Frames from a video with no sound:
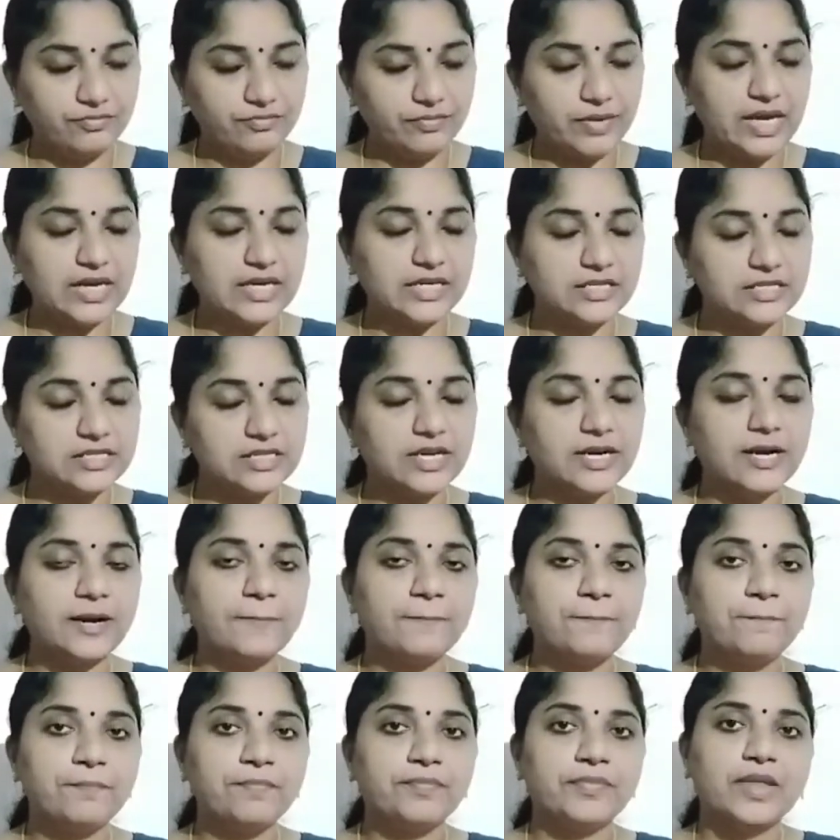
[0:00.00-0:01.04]
matter
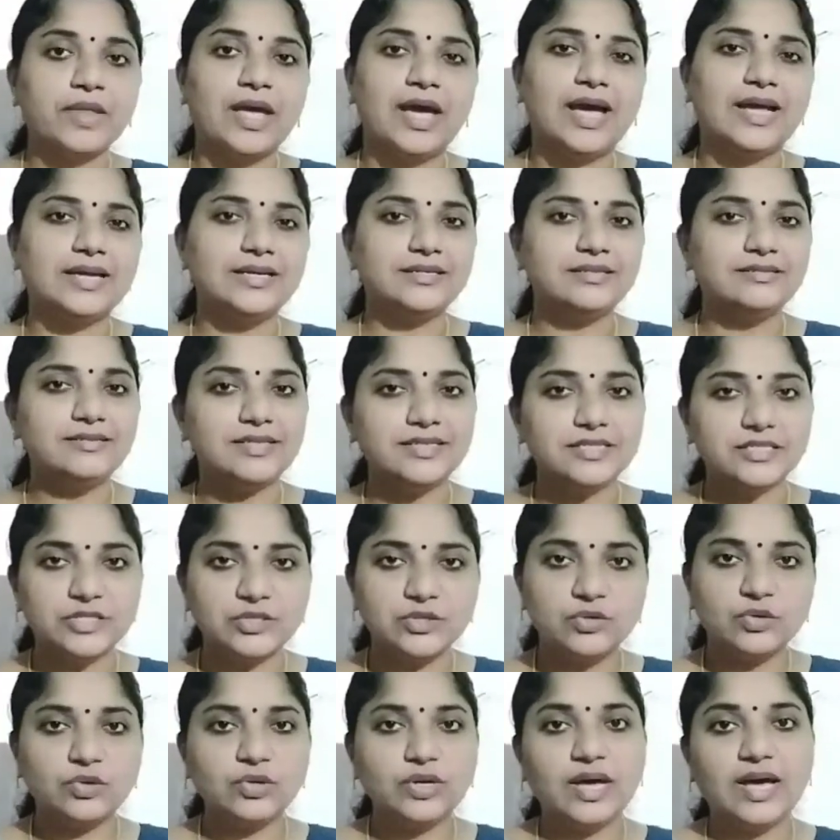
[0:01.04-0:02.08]
and it does
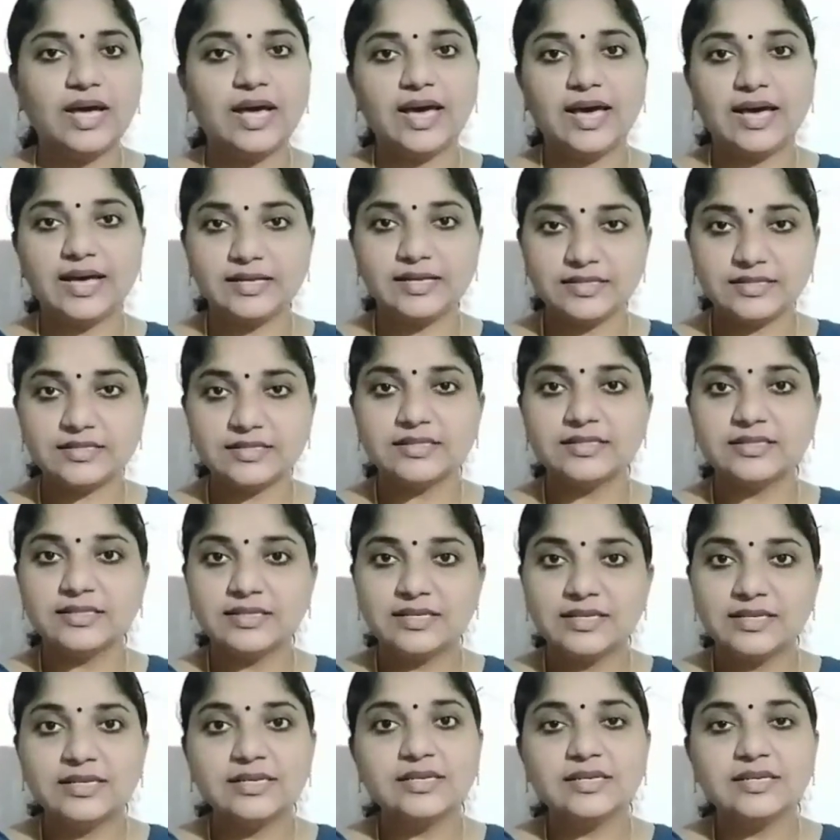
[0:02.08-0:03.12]
not have
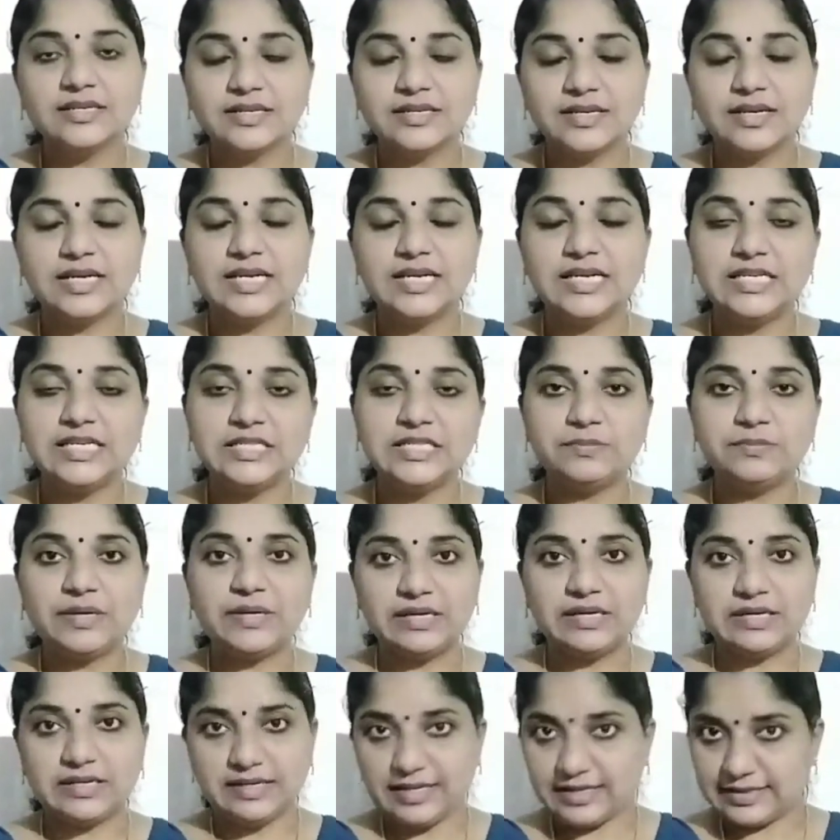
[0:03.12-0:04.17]

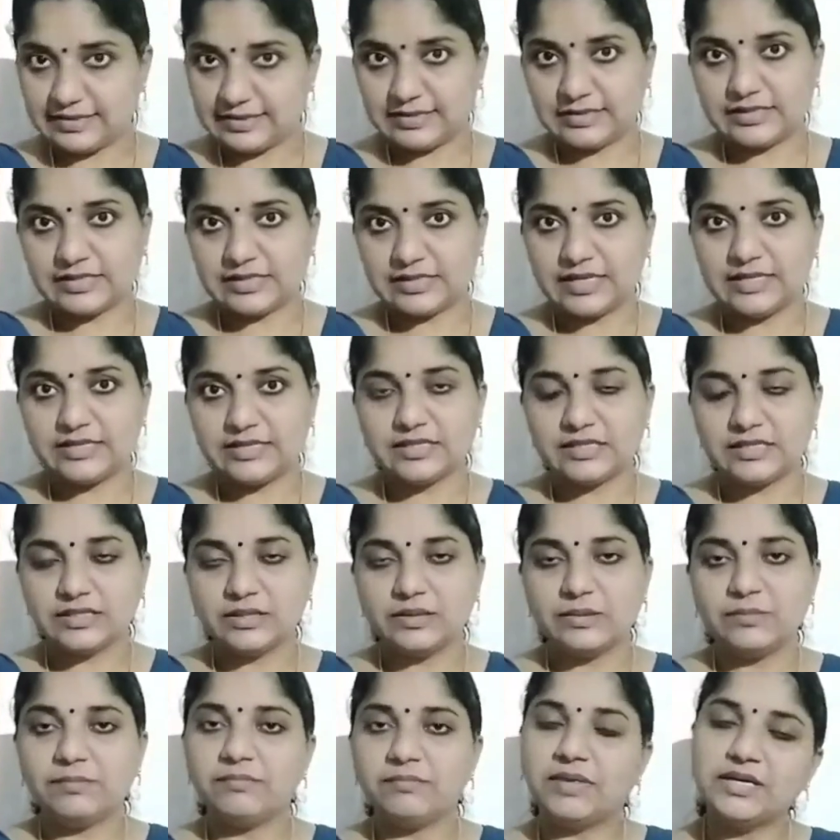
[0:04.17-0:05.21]
independent existence
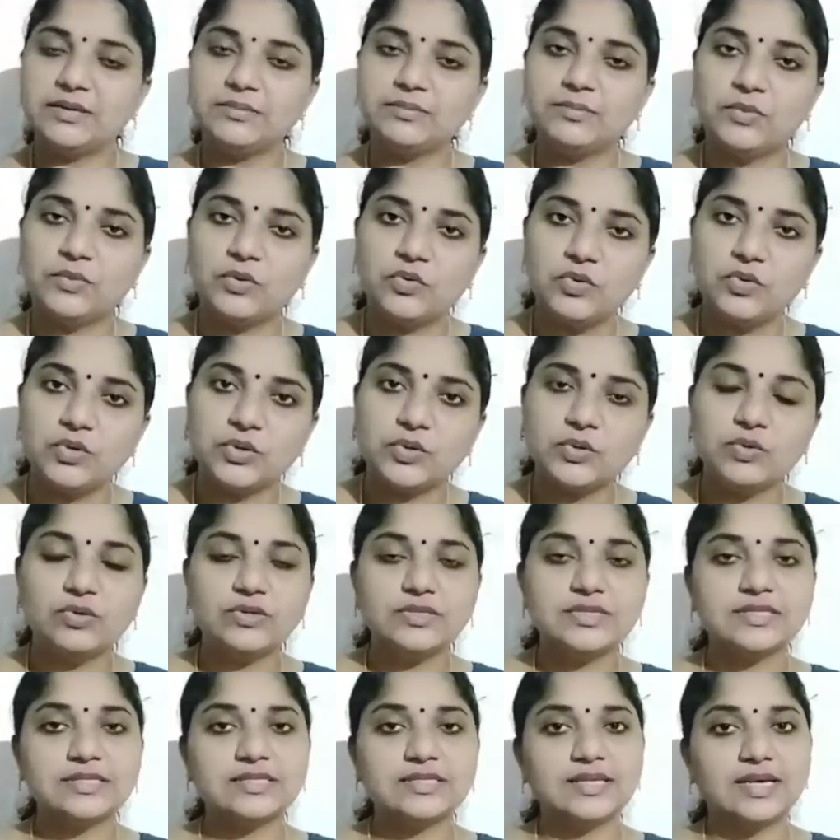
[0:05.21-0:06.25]
but
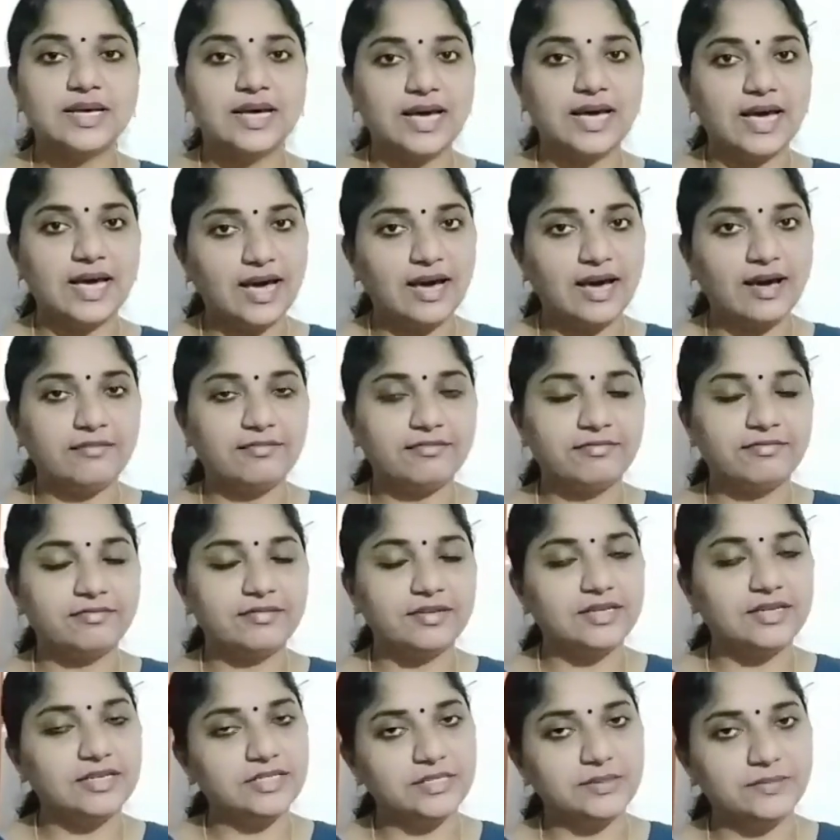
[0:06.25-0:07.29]
molecules have
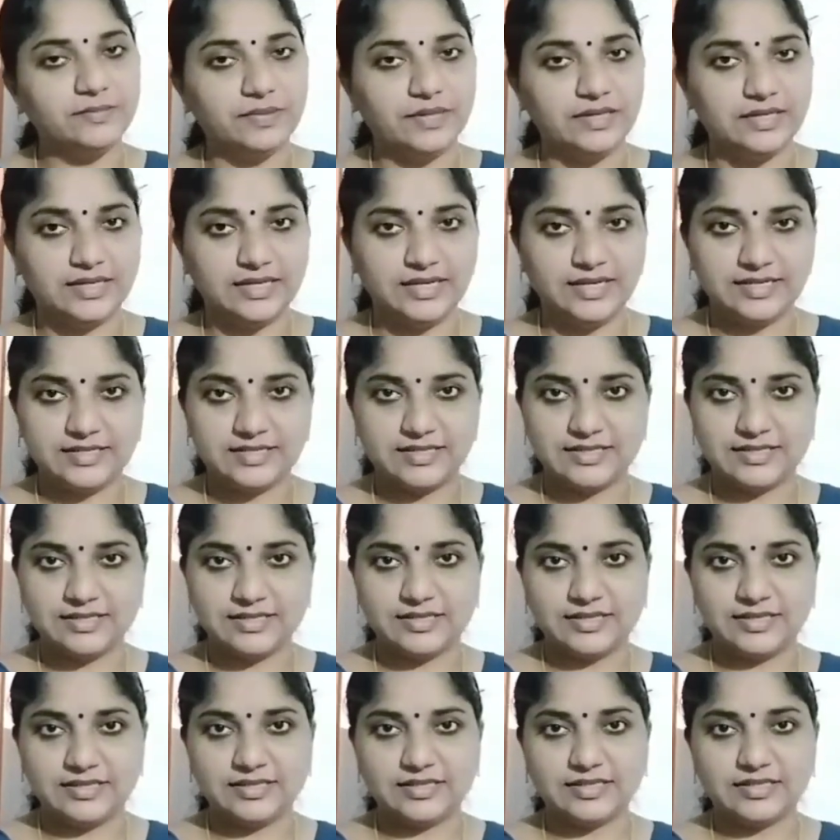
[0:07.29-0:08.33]
independent
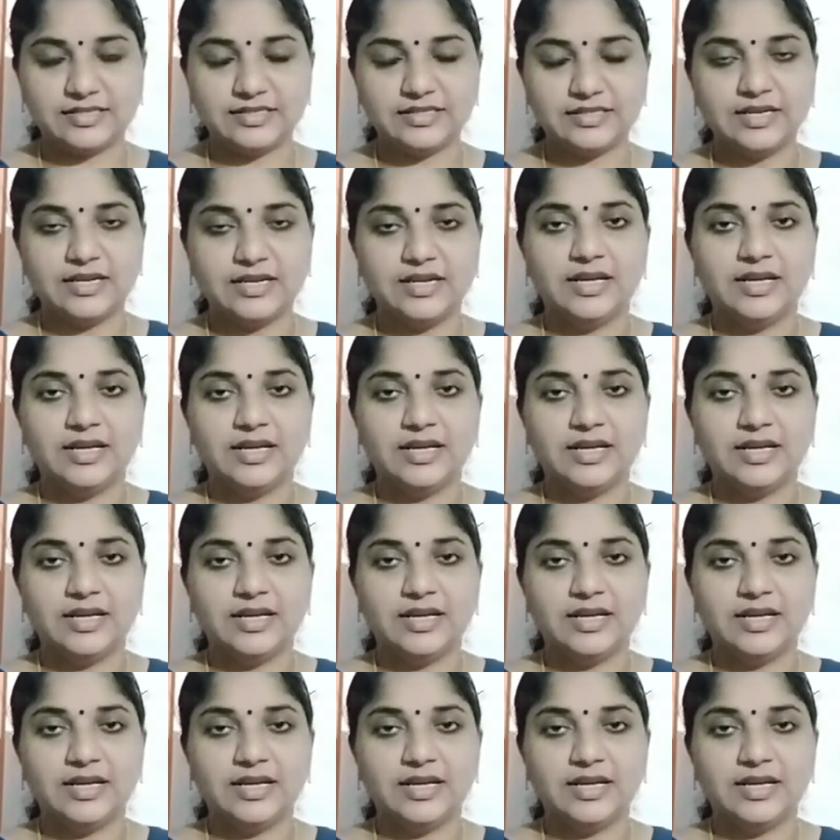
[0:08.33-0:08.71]
existence.